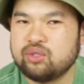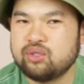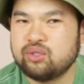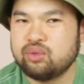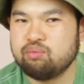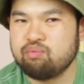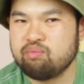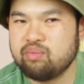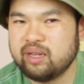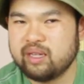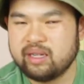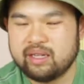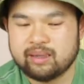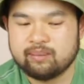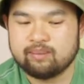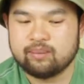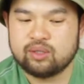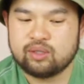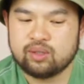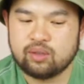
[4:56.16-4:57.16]
to
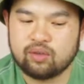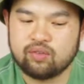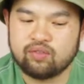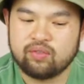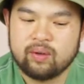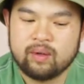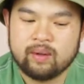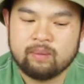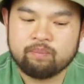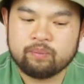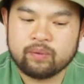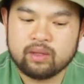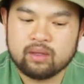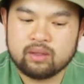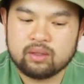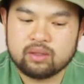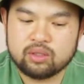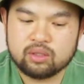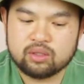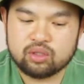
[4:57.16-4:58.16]
medium sort of
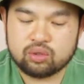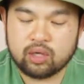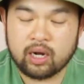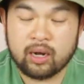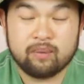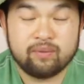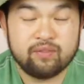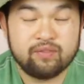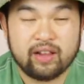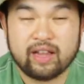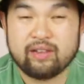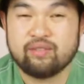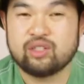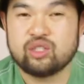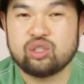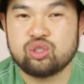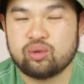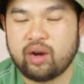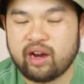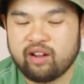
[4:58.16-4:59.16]
flavor
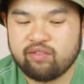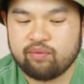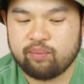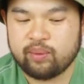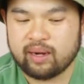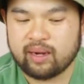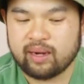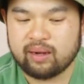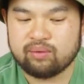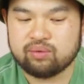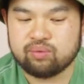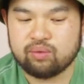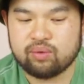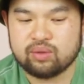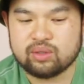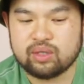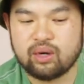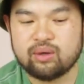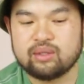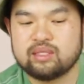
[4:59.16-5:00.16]
strength, but
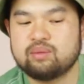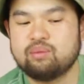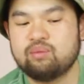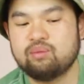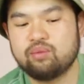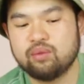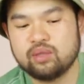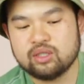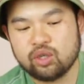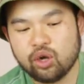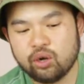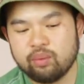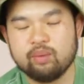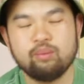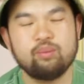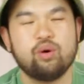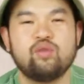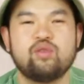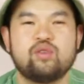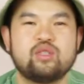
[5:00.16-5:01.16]
I was hoping
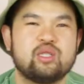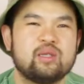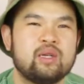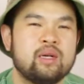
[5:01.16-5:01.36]
more of a